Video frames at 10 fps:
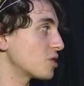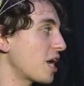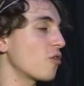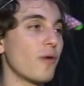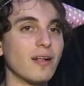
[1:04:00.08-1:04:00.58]
which
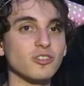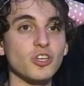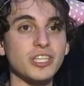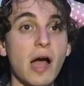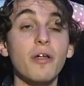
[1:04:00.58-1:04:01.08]
kind of rounds
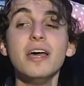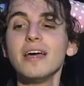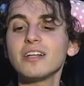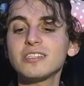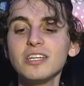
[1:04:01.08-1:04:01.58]
things out.
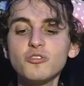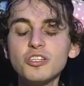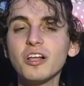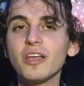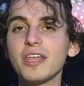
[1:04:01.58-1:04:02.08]
It's
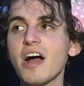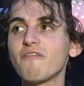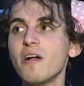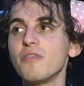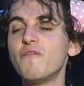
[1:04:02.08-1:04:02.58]
interestingly enough,
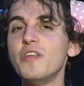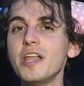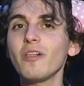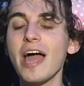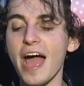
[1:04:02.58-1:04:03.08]
the
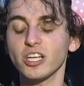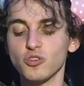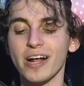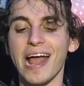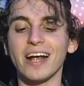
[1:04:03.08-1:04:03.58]
vanilla
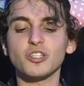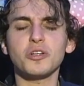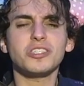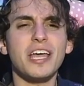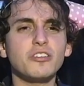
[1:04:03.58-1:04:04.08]
extract actually
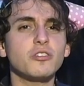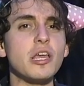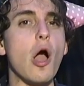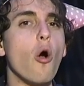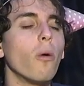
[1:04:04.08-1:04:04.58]
tastes,
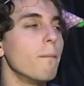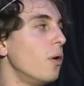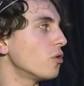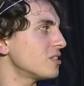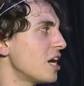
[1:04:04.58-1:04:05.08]
the oat
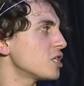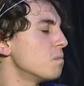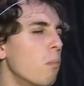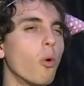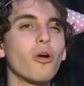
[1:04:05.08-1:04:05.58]
milk tastes
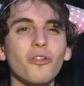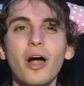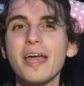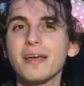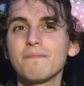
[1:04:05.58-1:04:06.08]
more
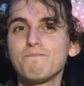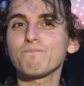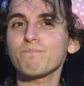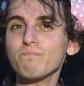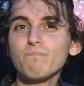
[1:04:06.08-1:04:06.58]
like
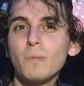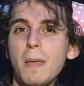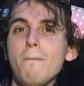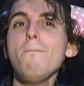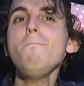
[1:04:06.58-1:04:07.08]

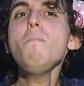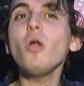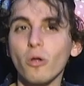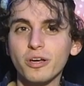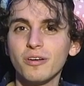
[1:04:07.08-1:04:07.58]

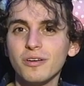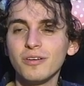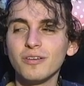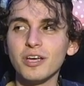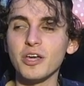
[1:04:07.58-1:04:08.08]
milk
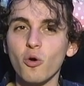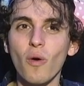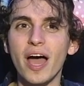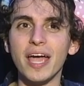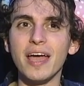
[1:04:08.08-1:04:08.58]
in a
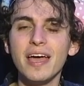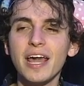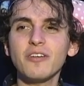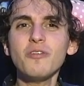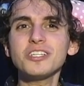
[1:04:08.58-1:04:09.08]
way.
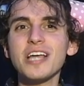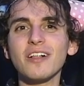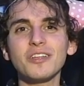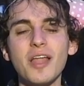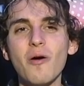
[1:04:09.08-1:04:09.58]
And I don't
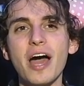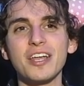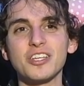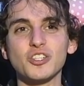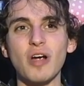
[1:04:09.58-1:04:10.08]
exactly know how to
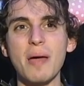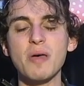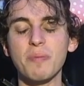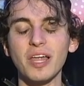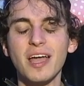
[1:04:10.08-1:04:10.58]
describe
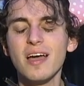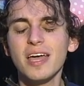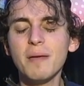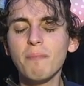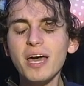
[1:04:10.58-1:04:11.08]
that, but like,
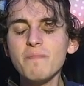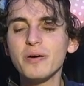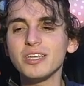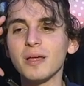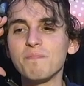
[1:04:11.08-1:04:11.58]
in my
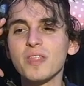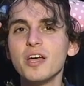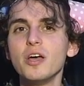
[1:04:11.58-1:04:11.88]
opinion,